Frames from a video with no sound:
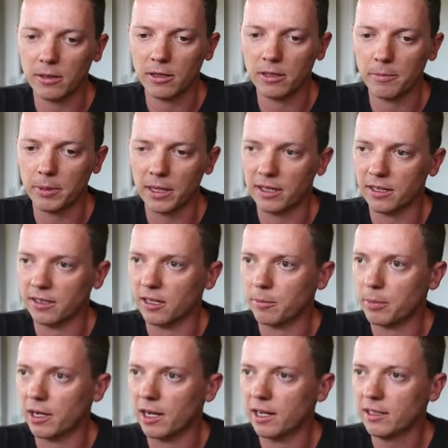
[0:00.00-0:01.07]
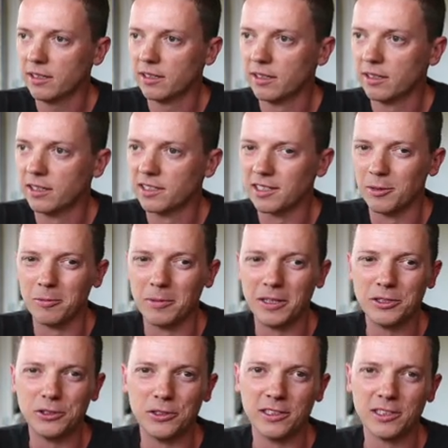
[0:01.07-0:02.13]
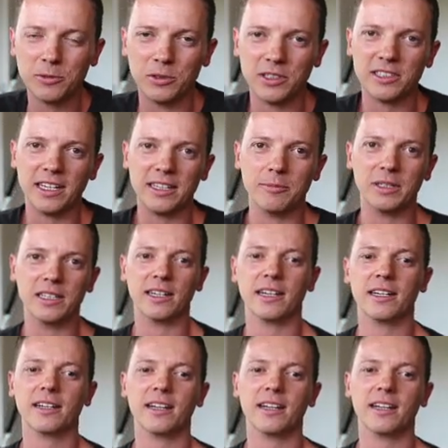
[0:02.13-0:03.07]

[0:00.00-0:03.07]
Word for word: pick it apart. Some of my students will send me a, a